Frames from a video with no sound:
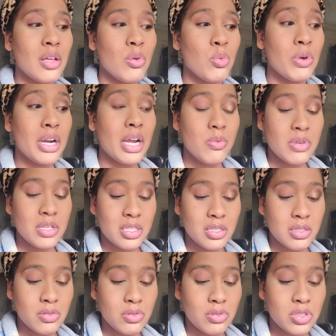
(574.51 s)
When I went
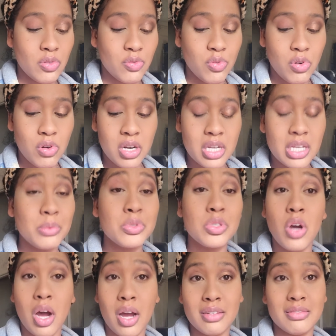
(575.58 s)
to Sephora, it was
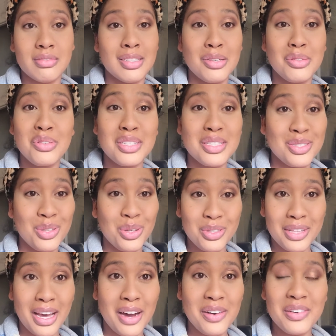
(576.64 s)
gone. It was
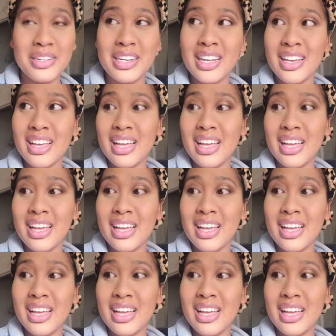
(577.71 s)
sold out.